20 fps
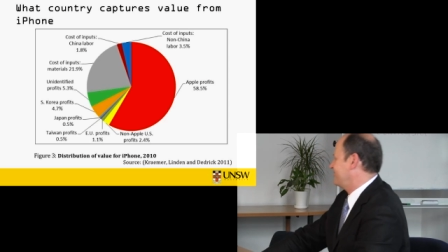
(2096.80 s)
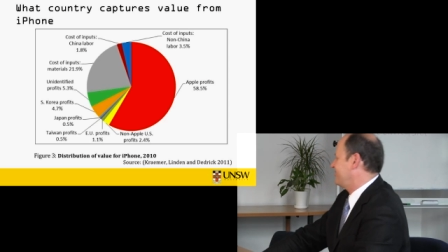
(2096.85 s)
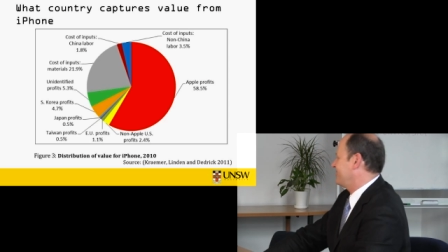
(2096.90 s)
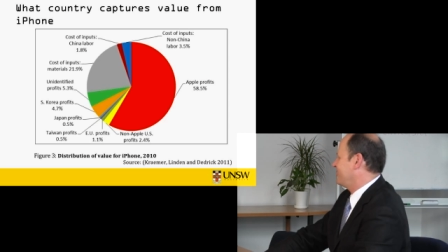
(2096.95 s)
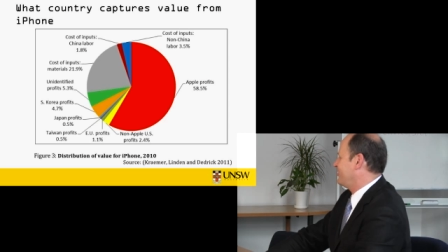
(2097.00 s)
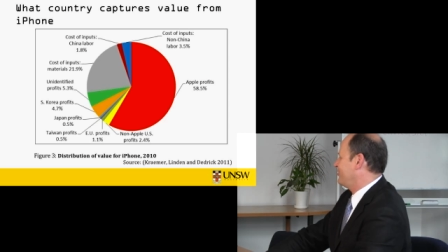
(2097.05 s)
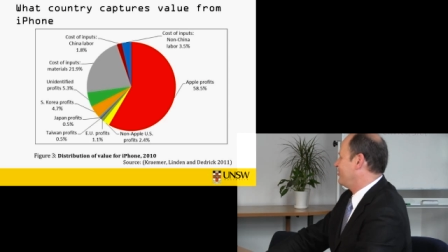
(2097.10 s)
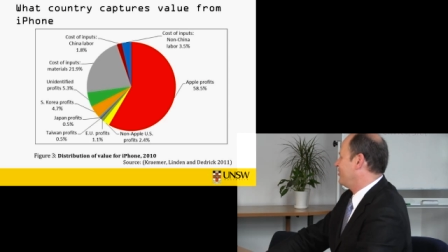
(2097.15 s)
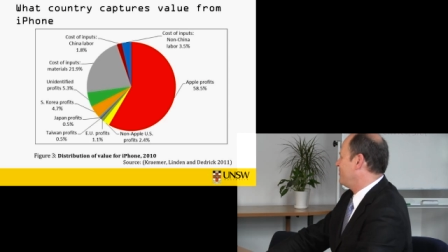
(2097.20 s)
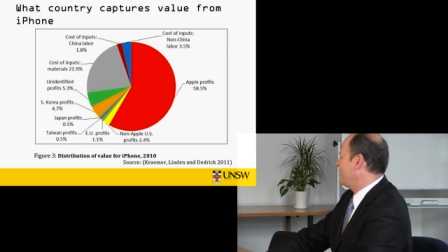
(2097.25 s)

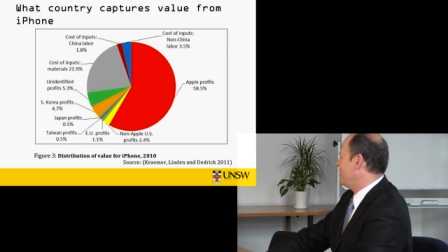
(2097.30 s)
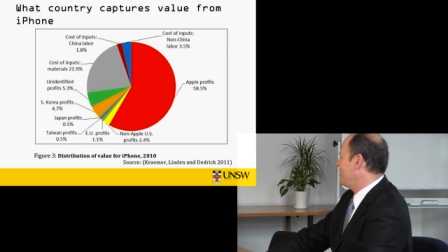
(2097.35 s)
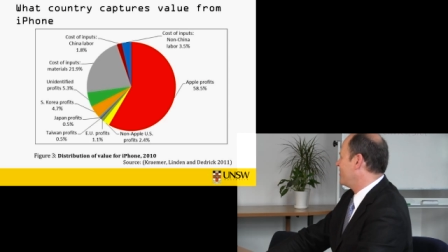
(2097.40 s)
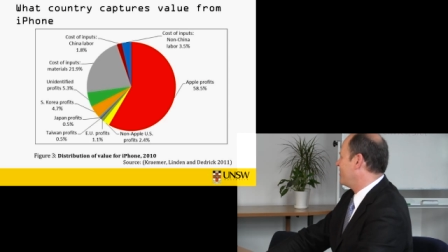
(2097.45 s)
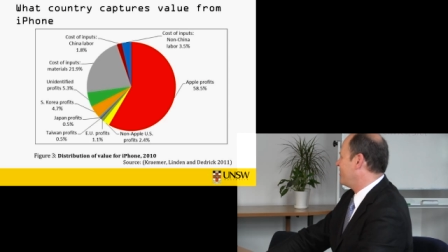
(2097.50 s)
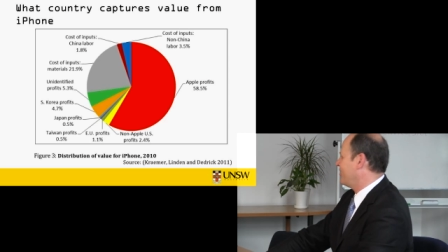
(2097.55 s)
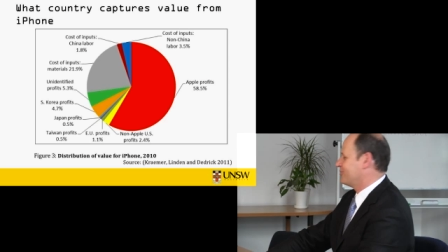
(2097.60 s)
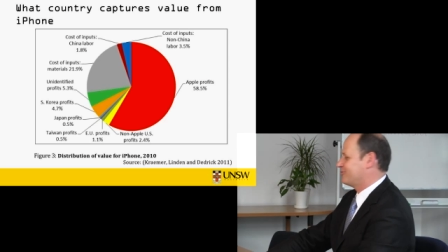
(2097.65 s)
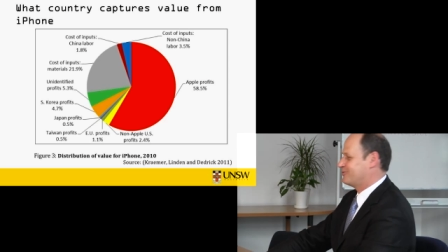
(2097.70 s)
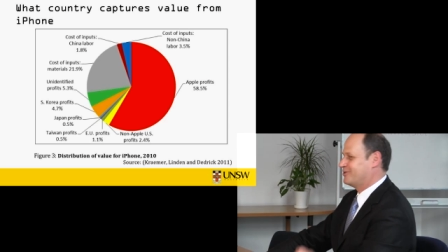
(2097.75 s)
the
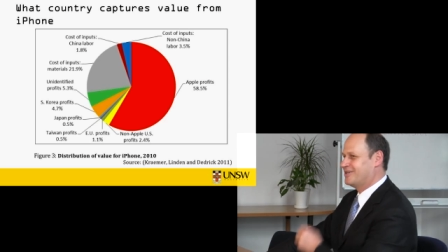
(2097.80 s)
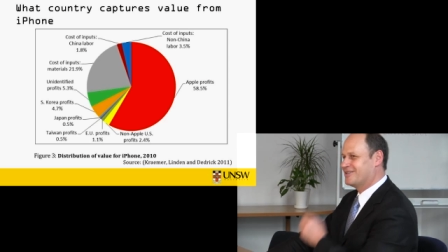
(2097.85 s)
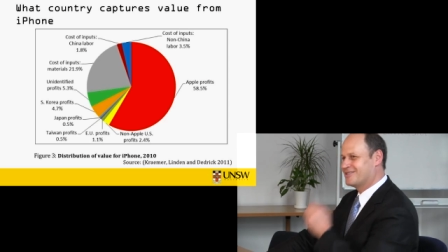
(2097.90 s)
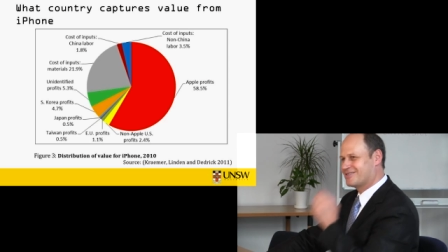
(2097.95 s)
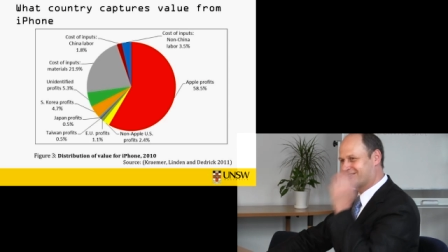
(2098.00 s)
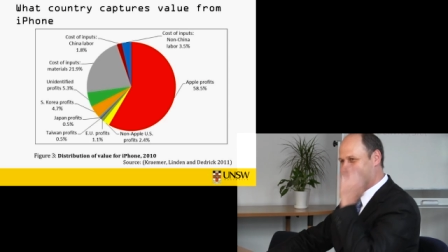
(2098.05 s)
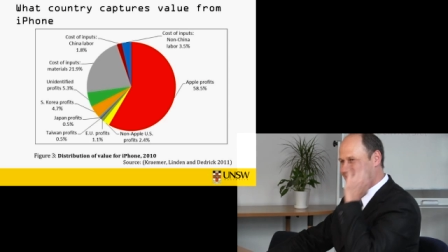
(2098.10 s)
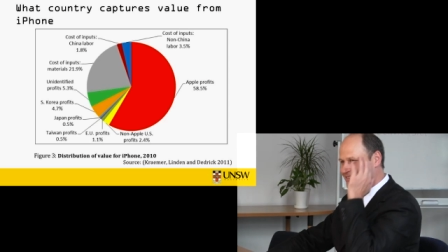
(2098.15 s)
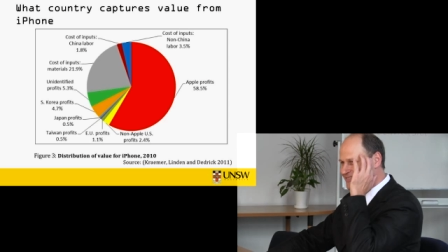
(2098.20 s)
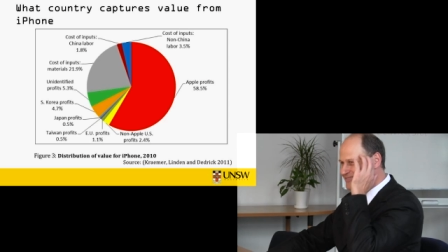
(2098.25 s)
European
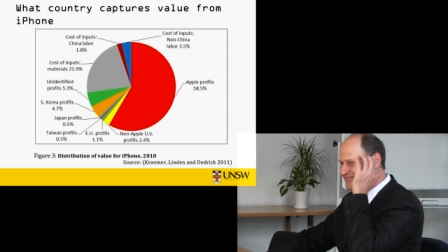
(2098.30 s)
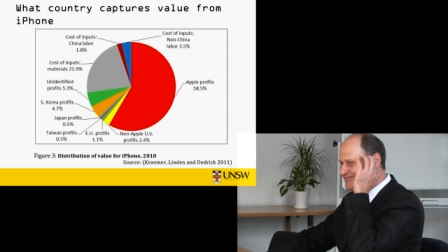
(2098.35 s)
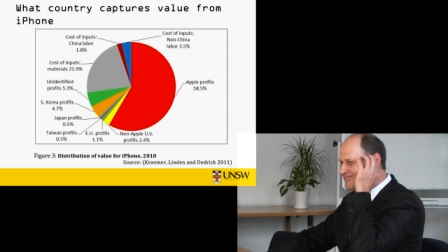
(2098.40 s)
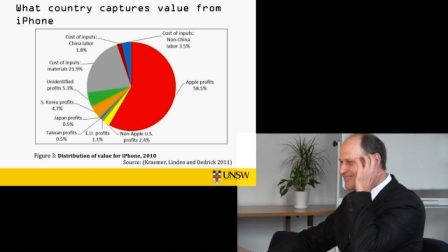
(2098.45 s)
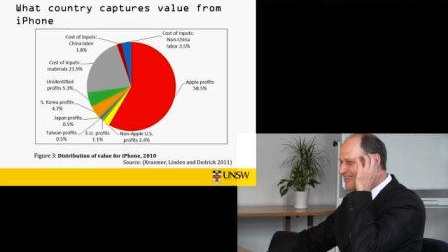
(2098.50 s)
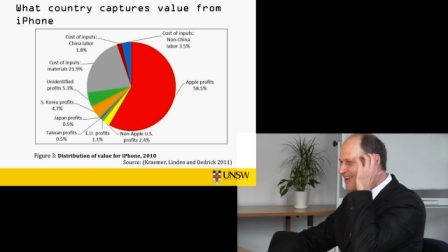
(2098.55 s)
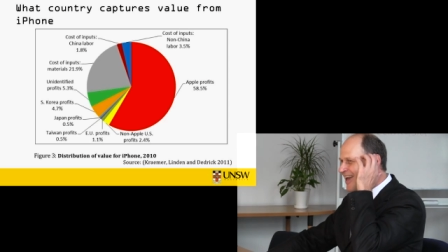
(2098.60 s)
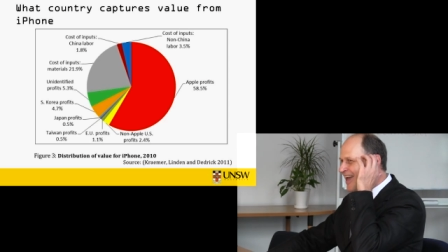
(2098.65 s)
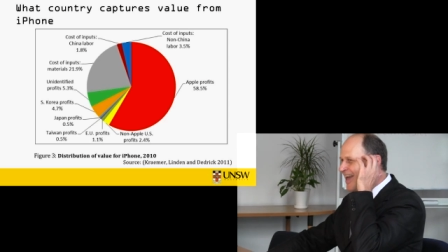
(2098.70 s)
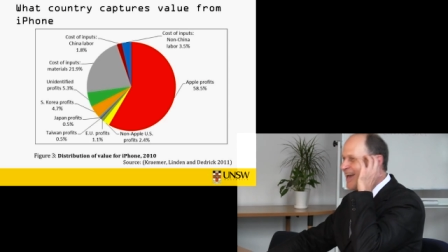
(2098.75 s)
countries
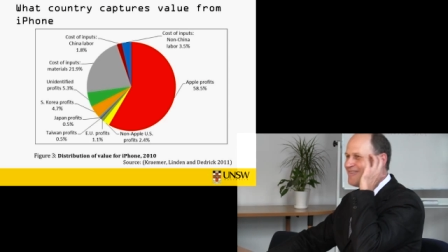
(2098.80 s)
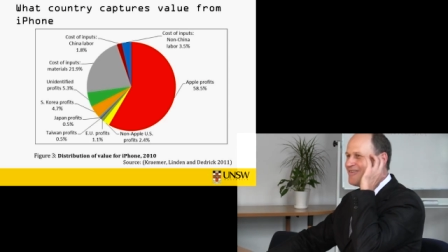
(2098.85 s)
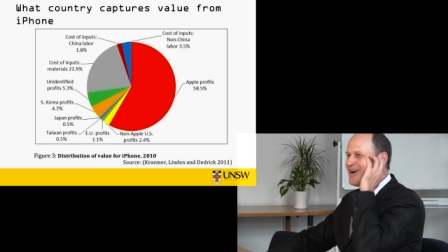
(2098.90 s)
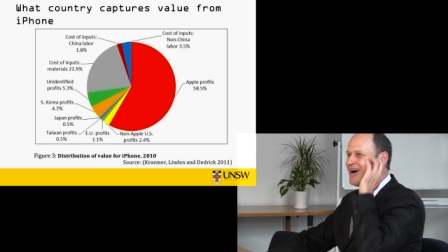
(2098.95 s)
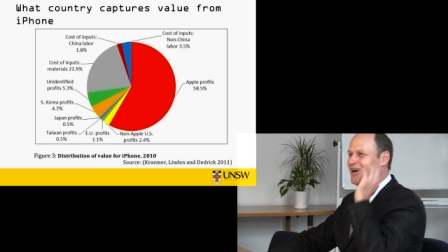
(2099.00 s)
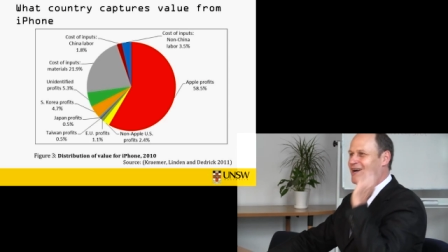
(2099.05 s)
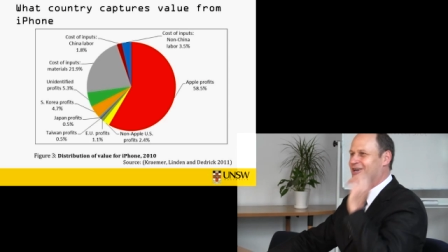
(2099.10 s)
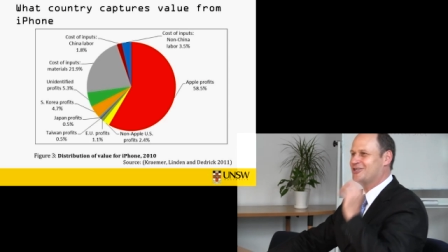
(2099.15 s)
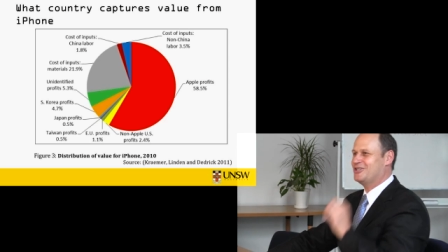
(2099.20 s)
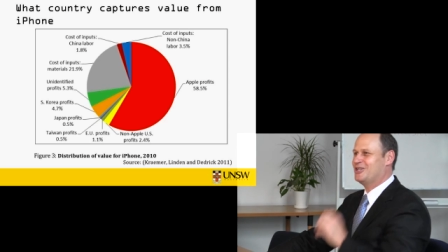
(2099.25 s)
have a
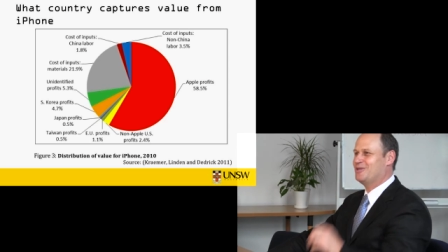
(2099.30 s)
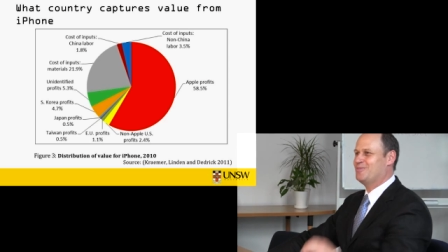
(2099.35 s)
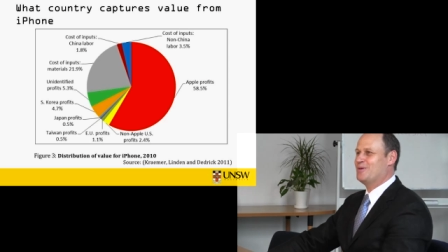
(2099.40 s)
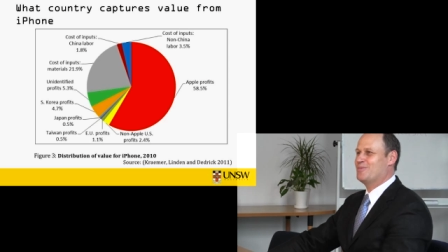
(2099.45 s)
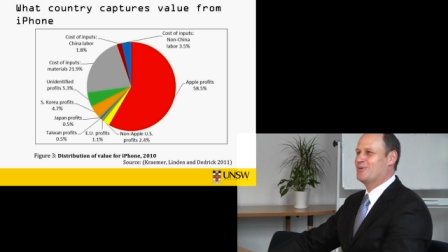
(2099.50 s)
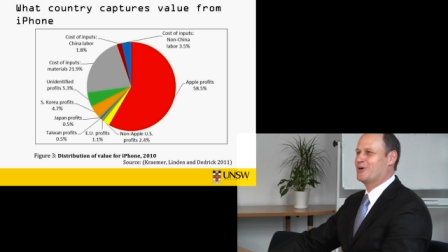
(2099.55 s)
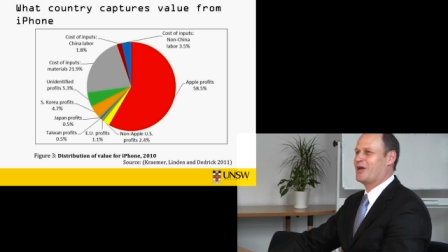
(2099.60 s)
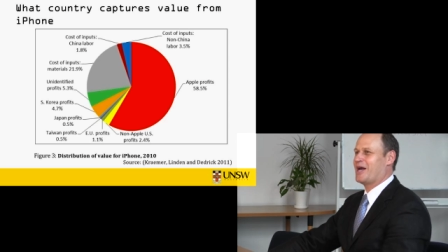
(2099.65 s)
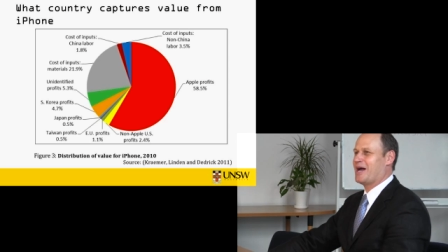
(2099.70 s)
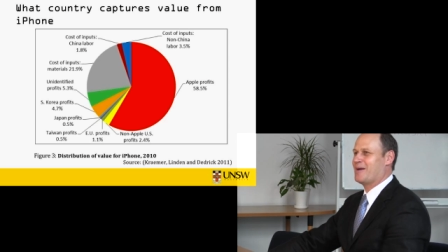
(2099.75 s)
higher GDP per